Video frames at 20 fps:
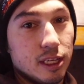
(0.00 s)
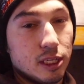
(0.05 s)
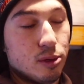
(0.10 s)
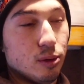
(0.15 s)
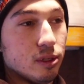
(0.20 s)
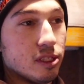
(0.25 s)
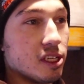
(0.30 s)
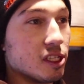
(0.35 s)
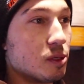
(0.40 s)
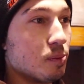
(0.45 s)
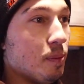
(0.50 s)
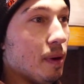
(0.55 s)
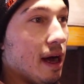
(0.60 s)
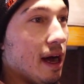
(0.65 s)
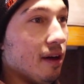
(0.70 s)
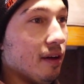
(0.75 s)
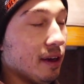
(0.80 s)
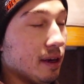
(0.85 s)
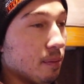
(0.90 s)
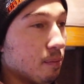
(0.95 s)
was a spot
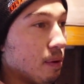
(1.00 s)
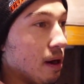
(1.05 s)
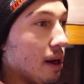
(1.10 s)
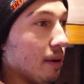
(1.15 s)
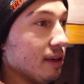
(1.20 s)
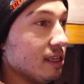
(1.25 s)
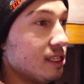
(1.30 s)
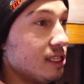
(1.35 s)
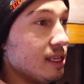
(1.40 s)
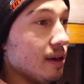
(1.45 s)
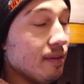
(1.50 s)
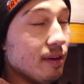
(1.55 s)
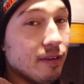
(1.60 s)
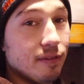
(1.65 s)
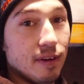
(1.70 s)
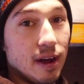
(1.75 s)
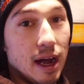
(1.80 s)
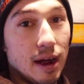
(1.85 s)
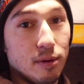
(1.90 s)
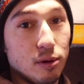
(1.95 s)
like probably
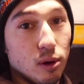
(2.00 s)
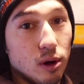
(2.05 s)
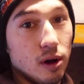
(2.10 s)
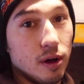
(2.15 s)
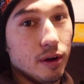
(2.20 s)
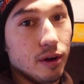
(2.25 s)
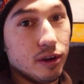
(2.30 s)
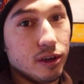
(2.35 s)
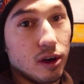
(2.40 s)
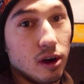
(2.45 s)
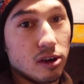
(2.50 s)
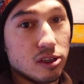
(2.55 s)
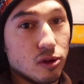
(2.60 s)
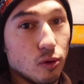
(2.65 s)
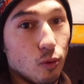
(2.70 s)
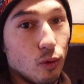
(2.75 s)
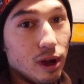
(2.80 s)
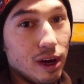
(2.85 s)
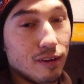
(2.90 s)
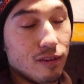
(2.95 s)
75 to 100 yards
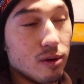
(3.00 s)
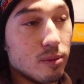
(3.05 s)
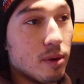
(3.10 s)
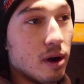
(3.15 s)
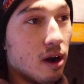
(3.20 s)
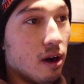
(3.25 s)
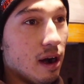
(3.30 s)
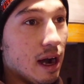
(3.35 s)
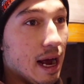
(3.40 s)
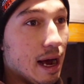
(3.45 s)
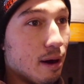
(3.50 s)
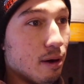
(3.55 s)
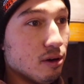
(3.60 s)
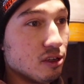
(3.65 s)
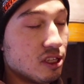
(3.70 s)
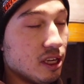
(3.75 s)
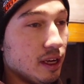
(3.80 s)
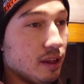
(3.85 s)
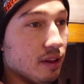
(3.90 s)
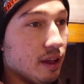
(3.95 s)
away from our house
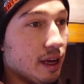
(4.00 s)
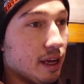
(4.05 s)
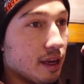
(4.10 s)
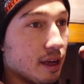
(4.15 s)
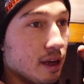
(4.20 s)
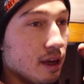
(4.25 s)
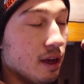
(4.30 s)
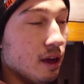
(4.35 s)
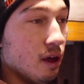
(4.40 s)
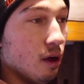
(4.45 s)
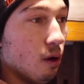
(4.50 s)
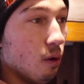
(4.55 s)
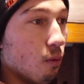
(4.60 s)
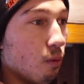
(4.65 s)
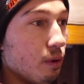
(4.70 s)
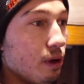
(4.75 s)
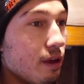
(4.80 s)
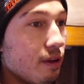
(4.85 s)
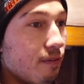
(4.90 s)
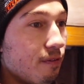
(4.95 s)
and like
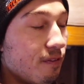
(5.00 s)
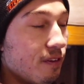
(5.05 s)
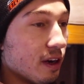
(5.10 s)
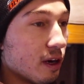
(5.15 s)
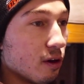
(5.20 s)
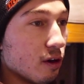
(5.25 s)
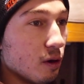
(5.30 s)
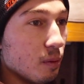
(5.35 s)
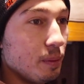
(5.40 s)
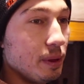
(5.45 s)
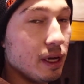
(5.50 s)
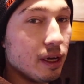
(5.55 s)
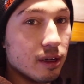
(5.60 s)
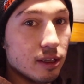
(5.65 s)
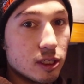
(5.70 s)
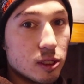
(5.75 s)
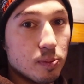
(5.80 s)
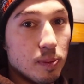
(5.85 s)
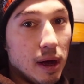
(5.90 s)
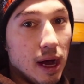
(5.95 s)
we figured it'd be a good
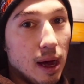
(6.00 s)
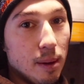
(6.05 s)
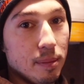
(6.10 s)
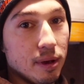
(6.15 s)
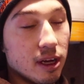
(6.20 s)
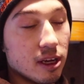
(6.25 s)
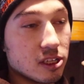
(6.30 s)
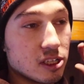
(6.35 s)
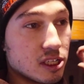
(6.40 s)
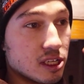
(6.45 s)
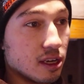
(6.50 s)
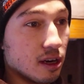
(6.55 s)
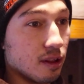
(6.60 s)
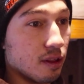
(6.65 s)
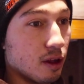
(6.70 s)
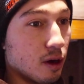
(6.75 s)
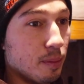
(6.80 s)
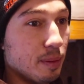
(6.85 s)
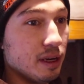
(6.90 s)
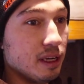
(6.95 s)
spot because it's in a
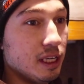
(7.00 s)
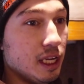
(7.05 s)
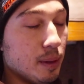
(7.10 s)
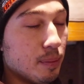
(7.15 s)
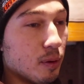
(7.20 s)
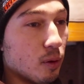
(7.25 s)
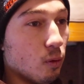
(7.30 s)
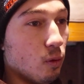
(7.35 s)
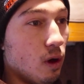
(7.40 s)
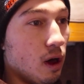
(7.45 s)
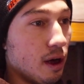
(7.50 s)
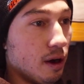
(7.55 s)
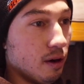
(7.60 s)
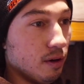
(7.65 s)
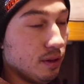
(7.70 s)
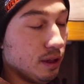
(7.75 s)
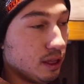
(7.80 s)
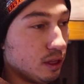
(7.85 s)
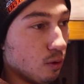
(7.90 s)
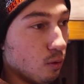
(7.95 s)
little bit deeper water and
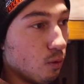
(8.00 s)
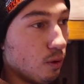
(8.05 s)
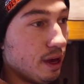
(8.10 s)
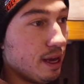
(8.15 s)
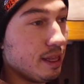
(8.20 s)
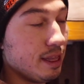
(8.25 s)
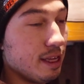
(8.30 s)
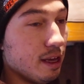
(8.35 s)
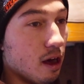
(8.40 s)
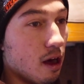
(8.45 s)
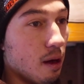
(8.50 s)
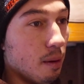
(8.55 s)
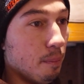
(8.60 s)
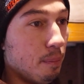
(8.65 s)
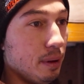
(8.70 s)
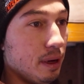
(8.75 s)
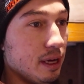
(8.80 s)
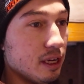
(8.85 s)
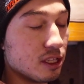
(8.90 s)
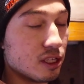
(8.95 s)
like the way the hump
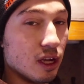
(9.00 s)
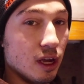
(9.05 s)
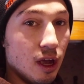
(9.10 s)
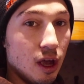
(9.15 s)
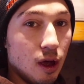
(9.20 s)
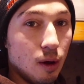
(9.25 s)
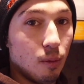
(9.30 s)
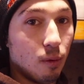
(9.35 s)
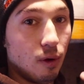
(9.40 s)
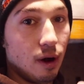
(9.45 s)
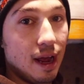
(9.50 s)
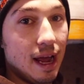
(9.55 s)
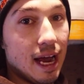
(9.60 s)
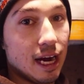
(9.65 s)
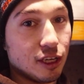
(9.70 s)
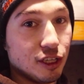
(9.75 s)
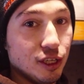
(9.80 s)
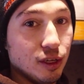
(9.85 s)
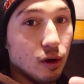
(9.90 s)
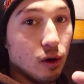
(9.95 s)
is we're
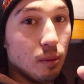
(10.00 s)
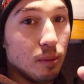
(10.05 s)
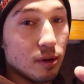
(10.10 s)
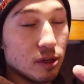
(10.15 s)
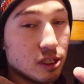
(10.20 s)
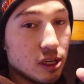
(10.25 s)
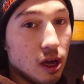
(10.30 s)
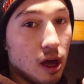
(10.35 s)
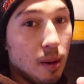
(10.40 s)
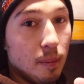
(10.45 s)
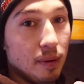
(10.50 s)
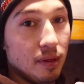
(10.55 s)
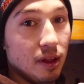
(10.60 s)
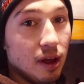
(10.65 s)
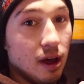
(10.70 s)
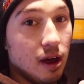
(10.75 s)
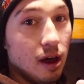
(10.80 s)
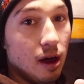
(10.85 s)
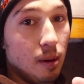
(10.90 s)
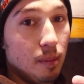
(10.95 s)
actually almost up on the
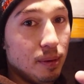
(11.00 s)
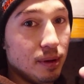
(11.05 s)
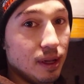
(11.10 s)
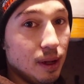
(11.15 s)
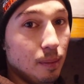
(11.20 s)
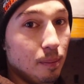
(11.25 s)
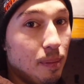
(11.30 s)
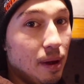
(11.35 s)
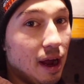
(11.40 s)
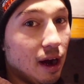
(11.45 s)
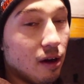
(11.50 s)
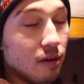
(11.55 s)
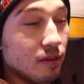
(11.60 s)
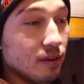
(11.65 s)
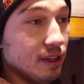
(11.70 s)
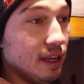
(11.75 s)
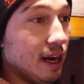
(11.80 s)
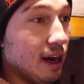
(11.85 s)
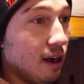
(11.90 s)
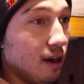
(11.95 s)
hump and then back over
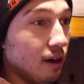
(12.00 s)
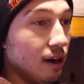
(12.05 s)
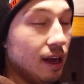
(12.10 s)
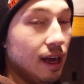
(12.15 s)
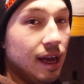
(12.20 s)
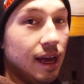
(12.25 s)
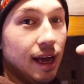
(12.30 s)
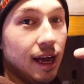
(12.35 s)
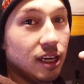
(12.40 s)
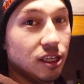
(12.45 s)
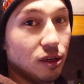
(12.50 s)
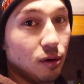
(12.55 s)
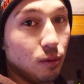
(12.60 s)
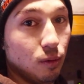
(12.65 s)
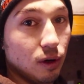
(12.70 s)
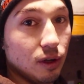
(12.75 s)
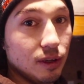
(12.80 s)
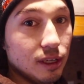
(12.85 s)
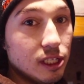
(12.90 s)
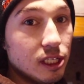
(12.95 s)
there is a
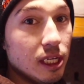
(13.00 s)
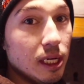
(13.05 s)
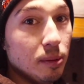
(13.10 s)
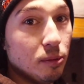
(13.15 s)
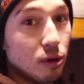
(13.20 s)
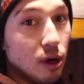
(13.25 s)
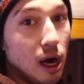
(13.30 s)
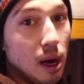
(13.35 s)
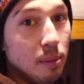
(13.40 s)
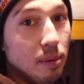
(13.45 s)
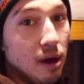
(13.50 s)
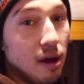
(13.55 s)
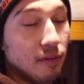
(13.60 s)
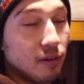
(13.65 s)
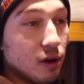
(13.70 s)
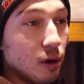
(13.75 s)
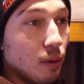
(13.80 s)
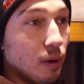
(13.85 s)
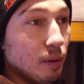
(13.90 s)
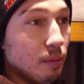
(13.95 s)
really steep drop off
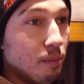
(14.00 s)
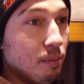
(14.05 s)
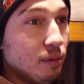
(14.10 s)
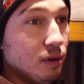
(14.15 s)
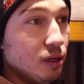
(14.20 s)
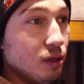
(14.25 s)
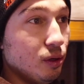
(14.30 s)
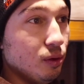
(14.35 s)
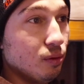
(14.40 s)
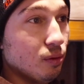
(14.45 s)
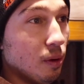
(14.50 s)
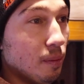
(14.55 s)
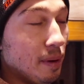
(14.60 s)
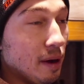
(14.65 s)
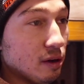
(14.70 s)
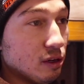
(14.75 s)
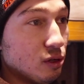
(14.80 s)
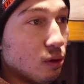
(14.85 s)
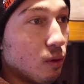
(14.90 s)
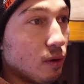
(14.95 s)
going to
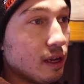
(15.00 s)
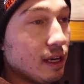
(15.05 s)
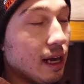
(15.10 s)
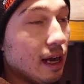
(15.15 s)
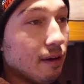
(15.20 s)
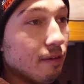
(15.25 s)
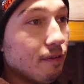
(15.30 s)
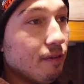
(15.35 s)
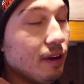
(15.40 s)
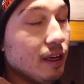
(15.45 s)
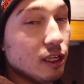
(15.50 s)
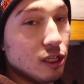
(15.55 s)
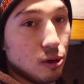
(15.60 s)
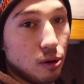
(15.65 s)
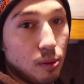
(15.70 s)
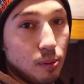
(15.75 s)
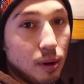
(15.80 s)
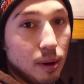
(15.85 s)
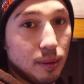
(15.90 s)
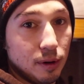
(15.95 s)
about 29 feet so we're
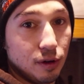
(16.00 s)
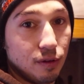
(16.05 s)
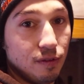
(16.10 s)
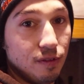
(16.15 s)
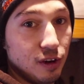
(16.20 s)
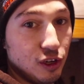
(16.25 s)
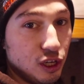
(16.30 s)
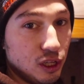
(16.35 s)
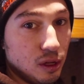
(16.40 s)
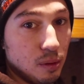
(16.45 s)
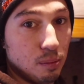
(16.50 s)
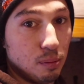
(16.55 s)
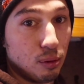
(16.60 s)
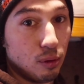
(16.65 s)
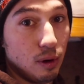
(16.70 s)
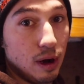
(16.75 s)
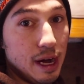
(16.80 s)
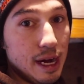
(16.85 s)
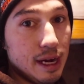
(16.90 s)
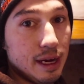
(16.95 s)
pretty much fishing the
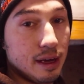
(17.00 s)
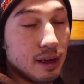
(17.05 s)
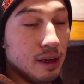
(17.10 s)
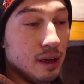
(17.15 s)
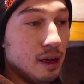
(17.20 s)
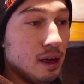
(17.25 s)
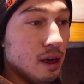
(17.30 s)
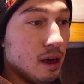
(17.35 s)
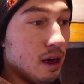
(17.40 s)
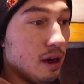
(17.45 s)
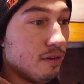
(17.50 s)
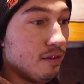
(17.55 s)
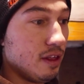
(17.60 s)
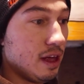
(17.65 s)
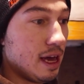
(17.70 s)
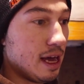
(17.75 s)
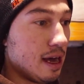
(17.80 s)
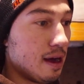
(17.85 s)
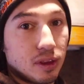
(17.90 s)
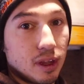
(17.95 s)
break of
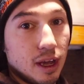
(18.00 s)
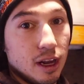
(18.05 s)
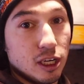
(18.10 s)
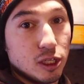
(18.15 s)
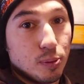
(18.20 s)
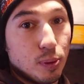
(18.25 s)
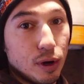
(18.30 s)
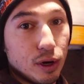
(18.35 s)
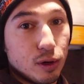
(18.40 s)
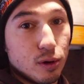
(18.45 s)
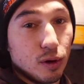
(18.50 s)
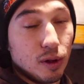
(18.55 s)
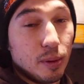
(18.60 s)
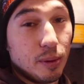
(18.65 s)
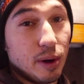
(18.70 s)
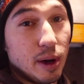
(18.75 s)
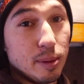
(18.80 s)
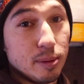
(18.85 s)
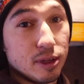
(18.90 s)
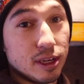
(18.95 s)
that and it's pretty cool that we
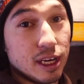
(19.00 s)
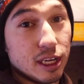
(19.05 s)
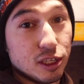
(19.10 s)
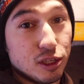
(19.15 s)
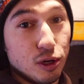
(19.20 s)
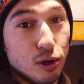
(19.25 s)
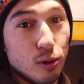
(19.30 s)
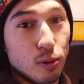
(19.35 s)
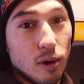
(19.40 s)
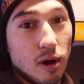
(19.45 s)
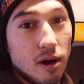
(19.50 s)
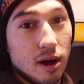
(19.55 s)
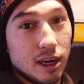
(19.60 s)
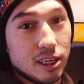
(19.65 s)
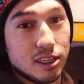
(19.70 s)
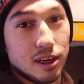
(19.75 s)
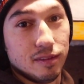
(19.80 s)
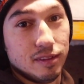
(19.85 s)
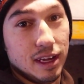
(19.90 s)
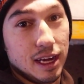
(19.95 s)
were able to get two walleyes
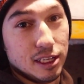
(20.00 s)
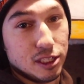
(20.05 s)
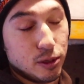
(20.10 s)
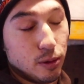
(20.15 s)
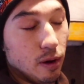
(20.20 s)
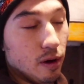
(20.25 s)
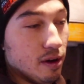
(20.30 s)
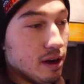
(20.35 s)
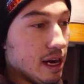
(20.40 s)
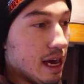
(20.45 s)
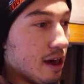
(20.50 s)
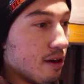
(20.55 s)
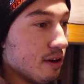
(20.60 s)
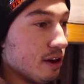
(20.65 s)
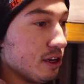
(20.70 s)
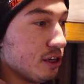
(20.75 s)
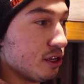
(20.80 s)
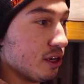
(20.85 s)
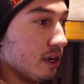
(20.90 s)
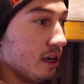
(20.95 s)
off that so our
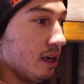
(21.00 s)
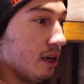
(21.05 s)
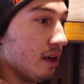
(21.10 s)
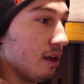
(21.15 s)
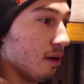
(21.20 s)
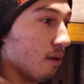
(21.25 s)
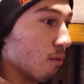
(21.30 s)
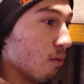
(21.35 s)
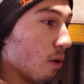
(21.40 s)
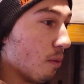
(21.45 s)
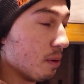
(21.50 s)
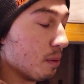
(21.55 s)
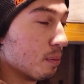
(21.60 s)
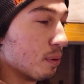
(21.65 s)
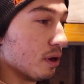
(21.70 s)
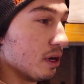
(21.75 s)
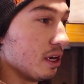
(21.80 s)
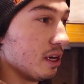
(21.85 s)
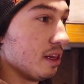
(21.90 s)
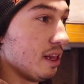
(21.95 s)
knowledge what we put
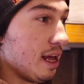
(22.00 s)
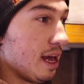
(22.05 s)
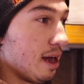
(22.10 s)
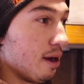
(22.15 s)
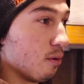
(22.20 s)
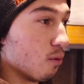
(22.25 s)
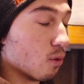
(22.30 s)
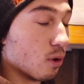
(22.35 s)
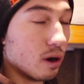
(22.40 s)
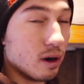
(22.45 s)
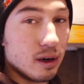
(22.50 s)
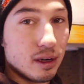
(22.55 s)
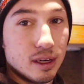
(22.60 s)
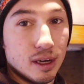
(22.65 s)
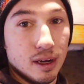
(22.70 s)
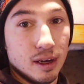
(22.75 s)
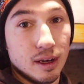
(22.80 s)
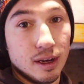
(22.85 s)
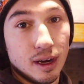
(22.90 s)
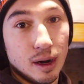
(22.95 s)
into that worked
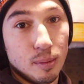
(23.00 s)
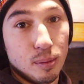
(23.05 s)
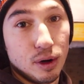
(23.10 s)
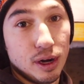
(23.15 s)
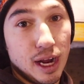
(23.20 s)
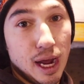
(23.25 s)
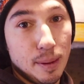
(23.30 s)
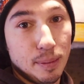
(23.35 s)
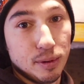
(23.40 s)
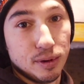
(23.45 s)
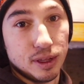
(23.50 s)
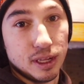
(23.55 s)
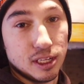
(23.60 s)
and I'm pretty happy with it.